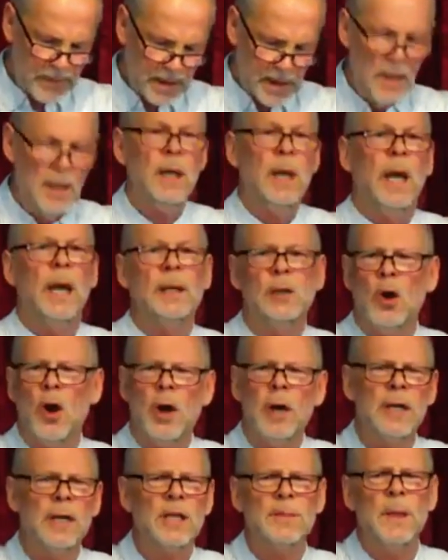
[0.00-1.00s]
and God
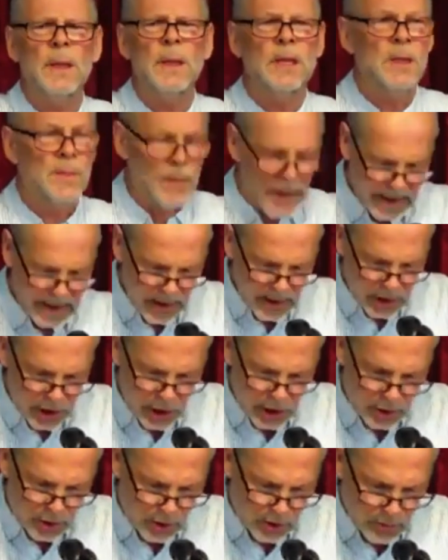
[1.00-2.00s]
has been speaking to
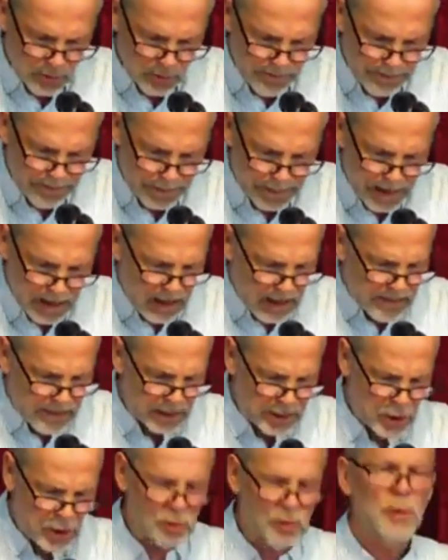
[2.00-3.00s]
you that
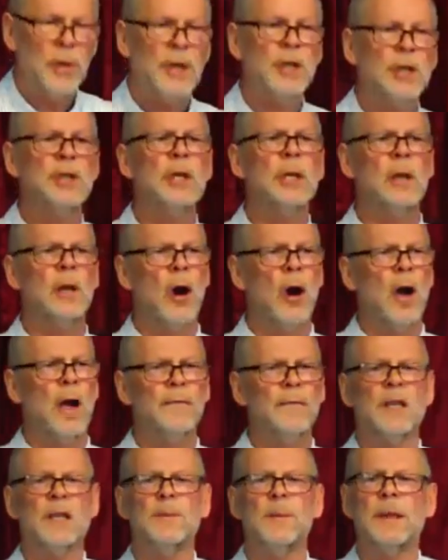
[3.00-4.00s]
your Christian life
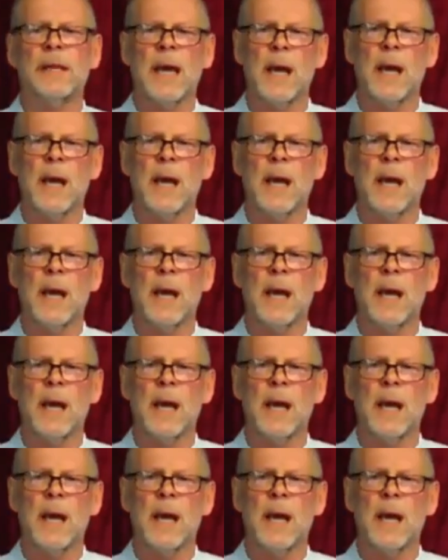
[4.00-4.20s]
has become